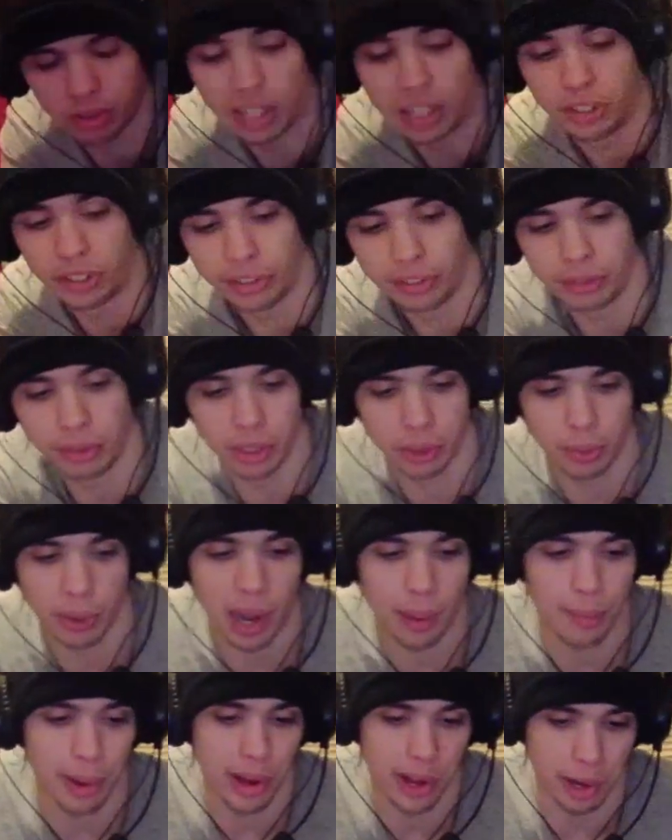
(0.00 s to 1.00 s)
That's the only reason
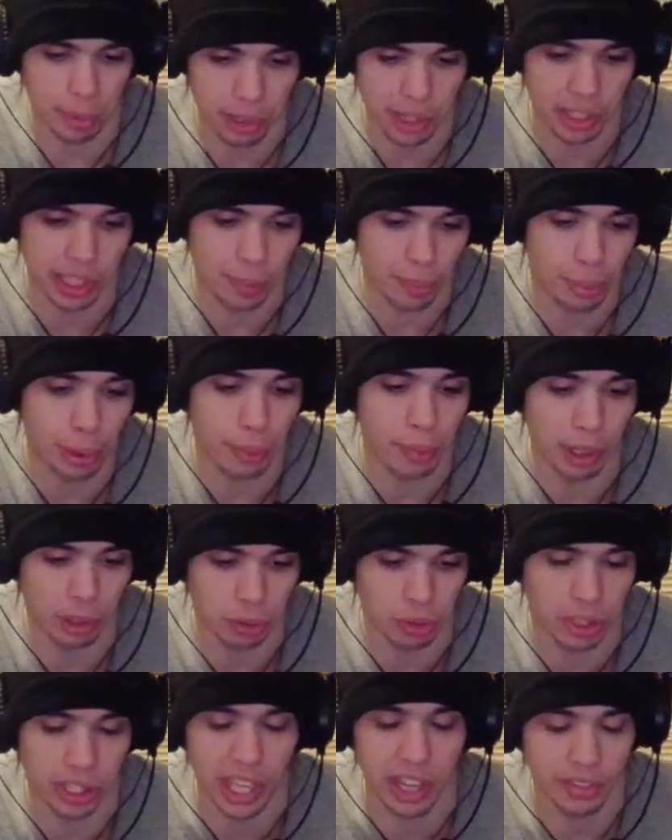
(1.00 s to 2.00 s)
why I bought them, because it pretty
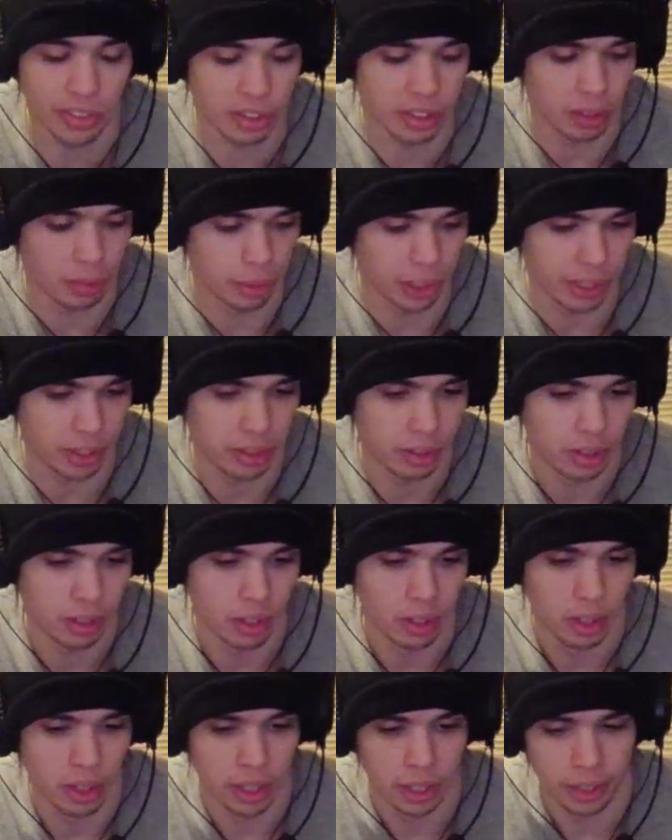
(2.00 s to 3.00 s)
much was given to me.
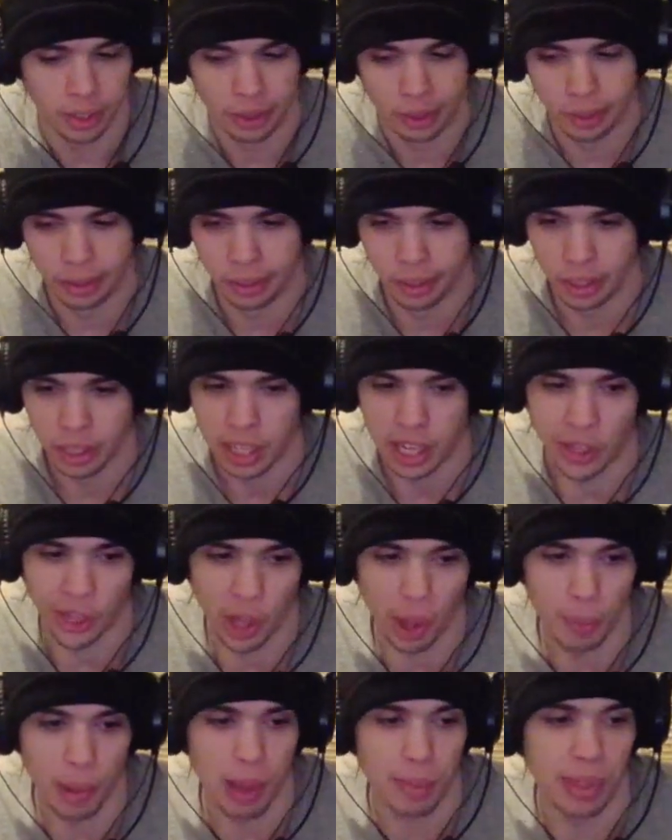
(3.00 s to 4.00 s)
I
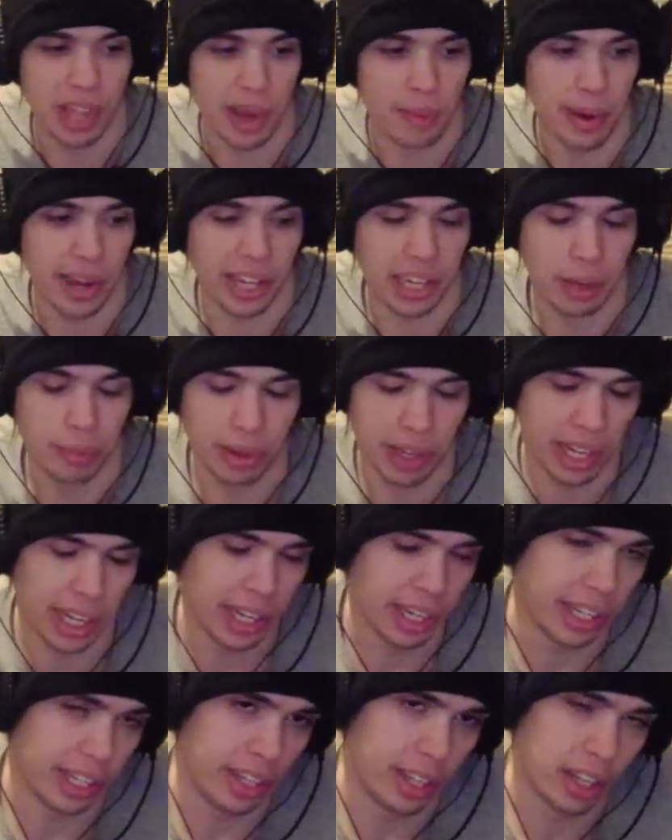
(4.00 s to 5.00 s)
thought maybe that might come in
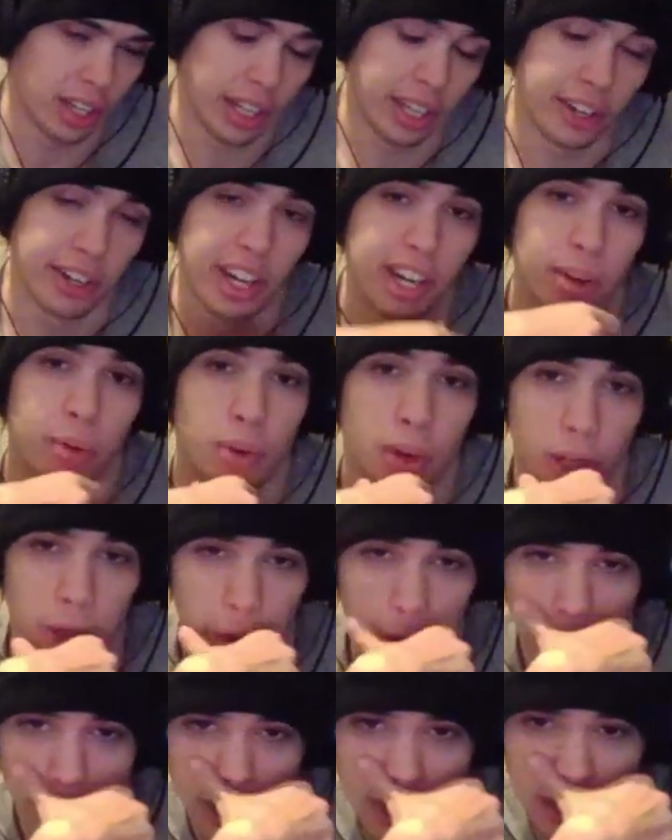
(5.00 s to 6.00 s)
handy later down the
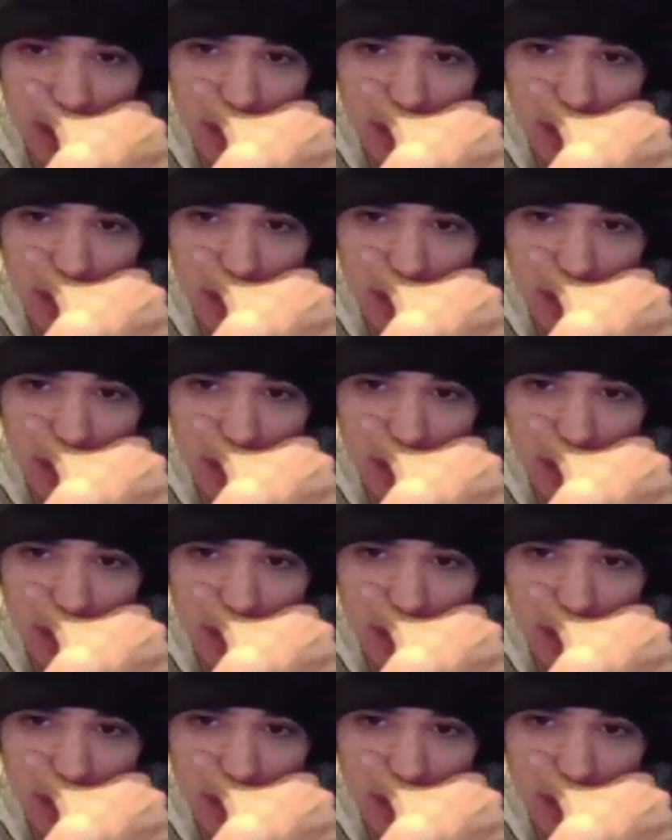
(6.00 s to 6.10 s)
road.